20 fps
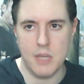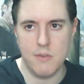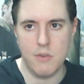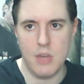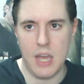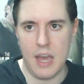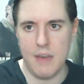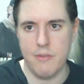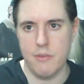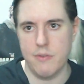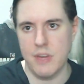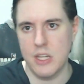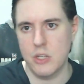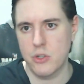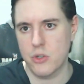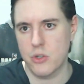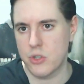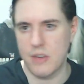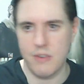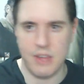If you have
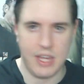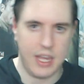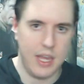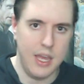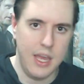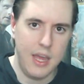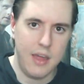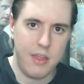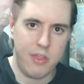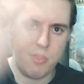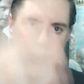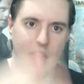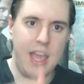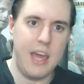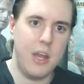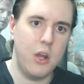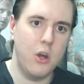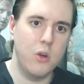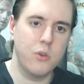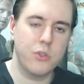Avengers, you have like
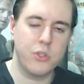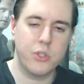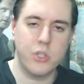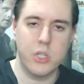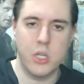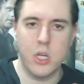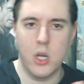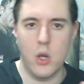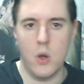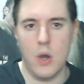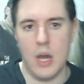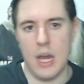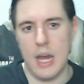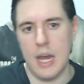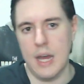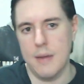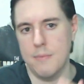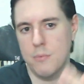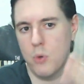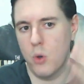Thanos, you know,
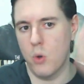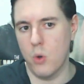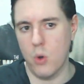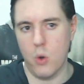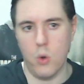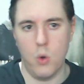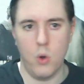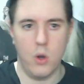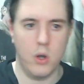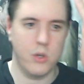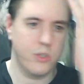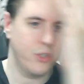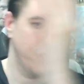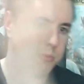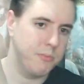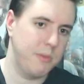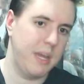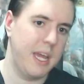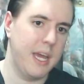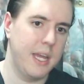or
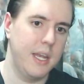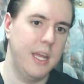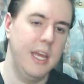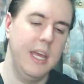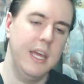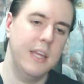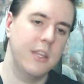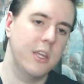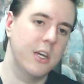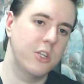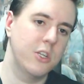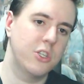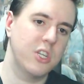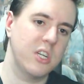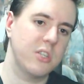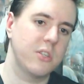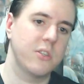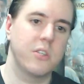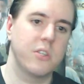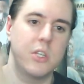Superman, the
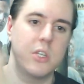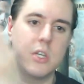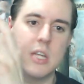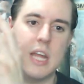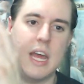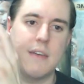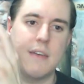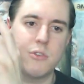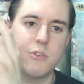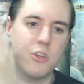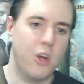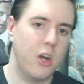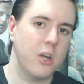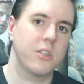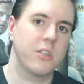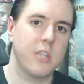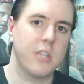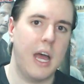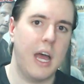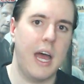Justice League, you could have
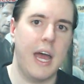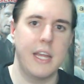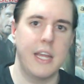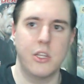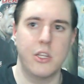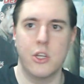Darkseid.